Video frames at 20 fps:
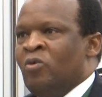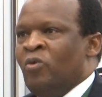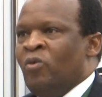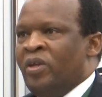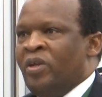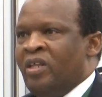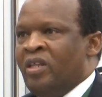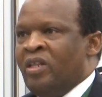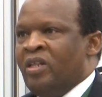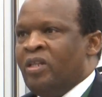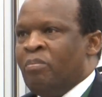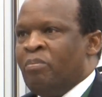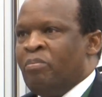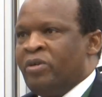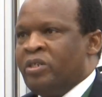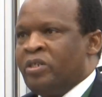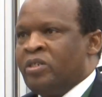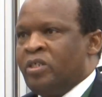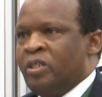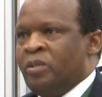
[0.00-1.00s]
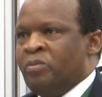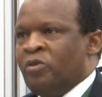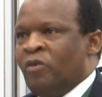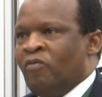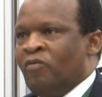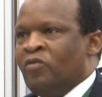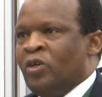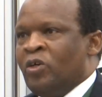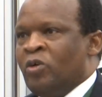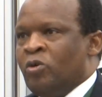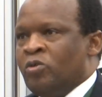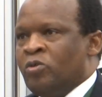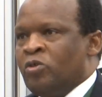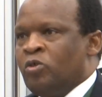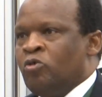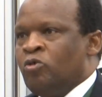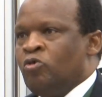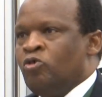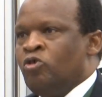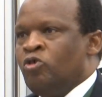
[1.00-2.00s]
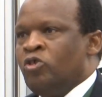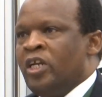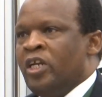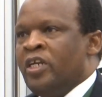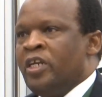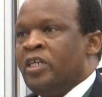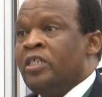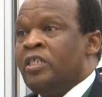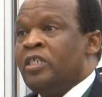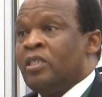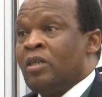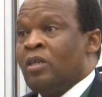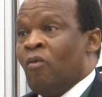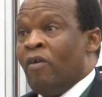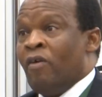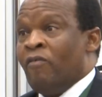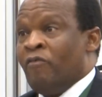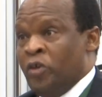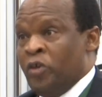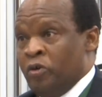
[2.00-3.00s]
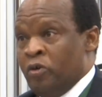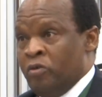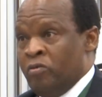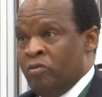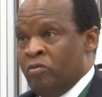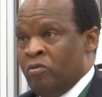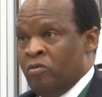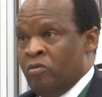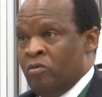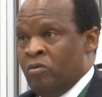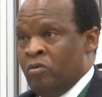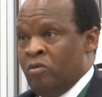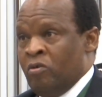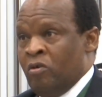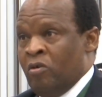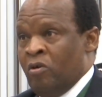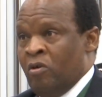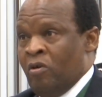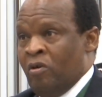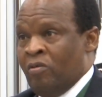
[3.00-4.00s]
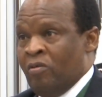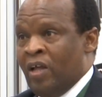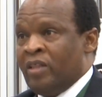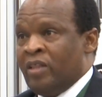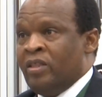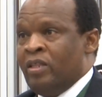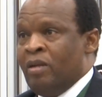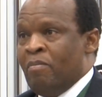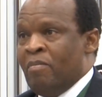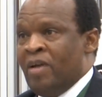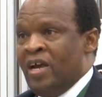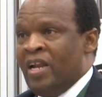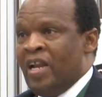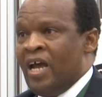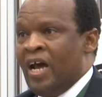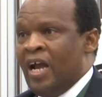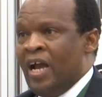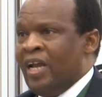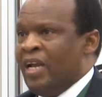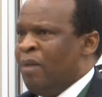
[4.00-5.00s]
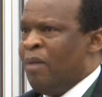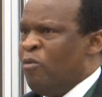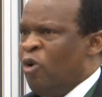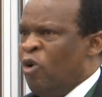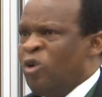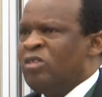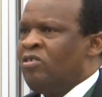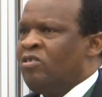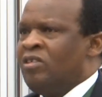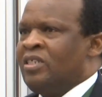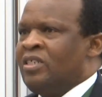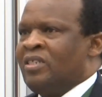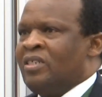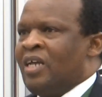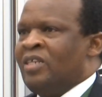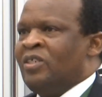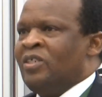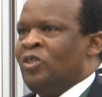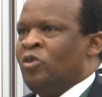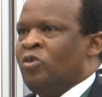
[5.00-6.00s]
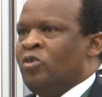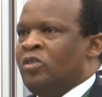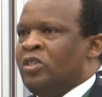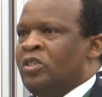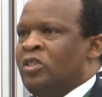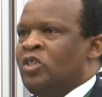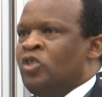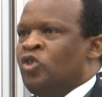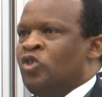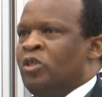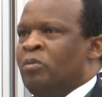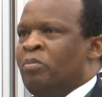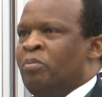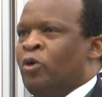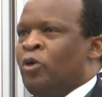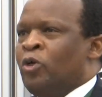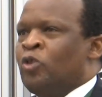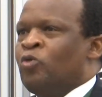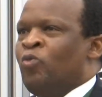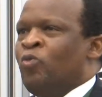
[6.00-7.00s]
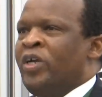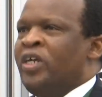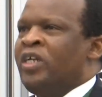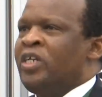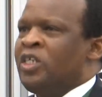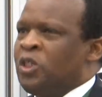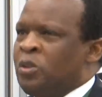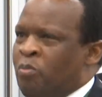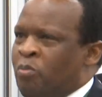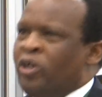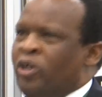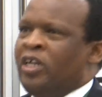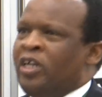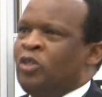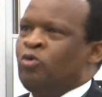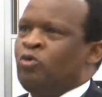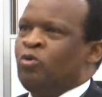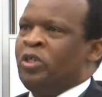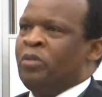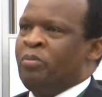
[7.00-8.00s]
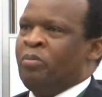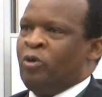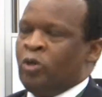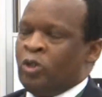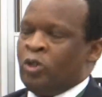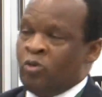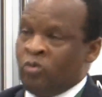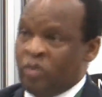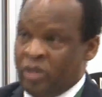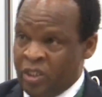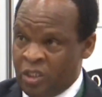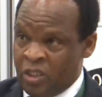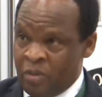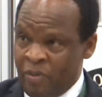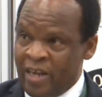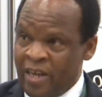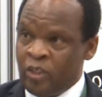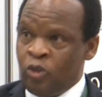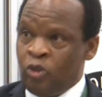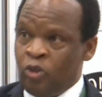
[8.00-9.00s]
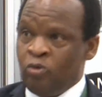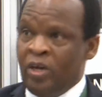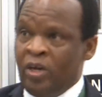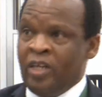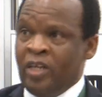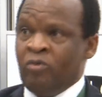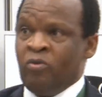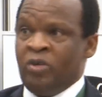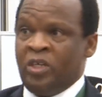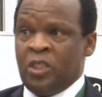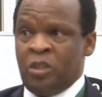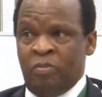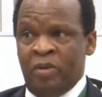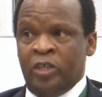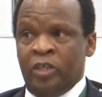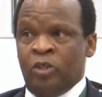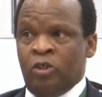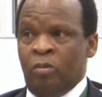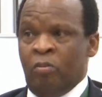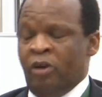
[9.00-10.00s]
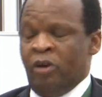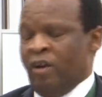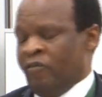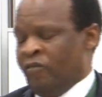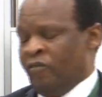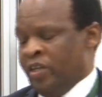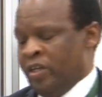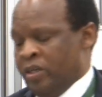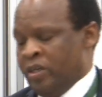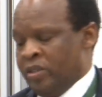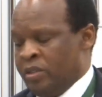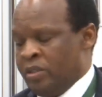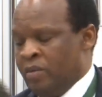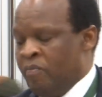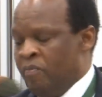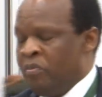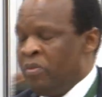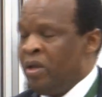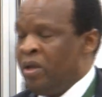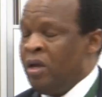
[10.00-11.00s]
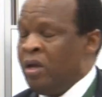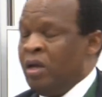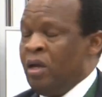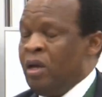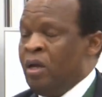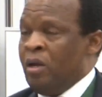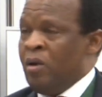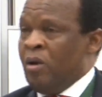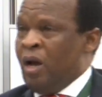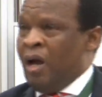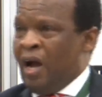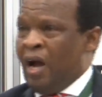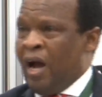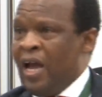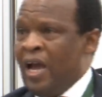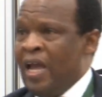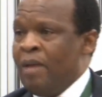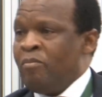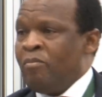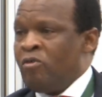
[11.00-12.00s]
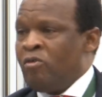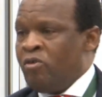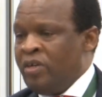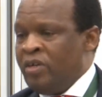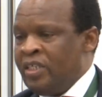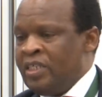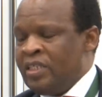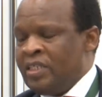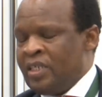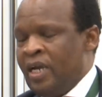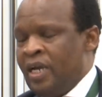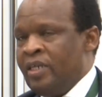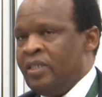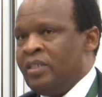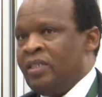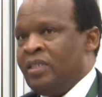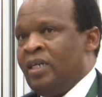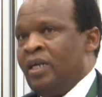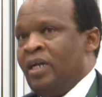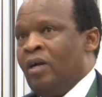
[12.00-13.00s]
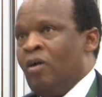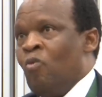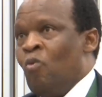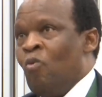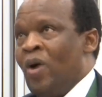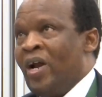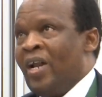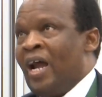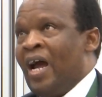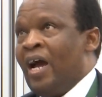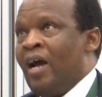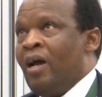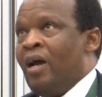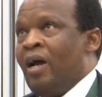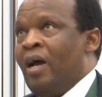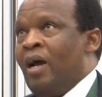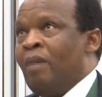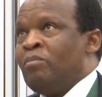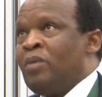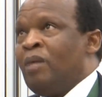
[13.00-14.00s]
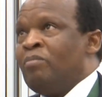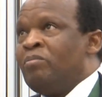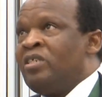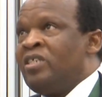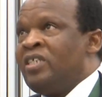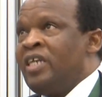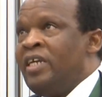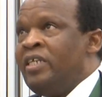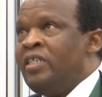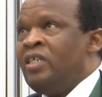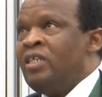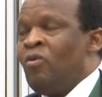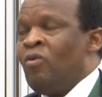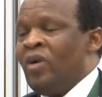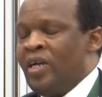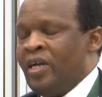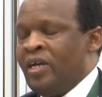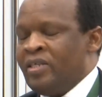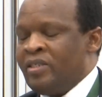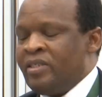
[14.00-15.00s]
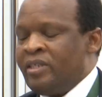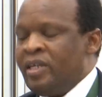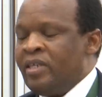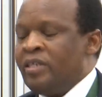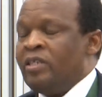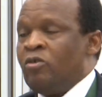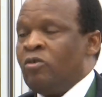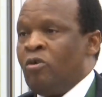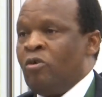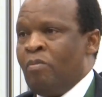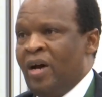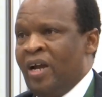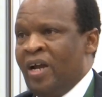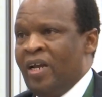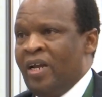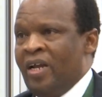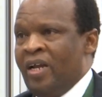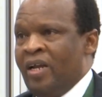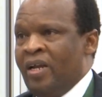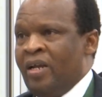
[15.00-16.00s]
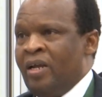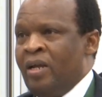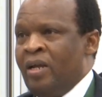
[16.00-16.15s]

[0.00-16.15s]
within the prescripts of the Constitution, and it is our view that the manner, and not criticizing your decision because we responded to it because we respect you and we respect your bona fides. I am criticizing I'm stating what I stated on Monday,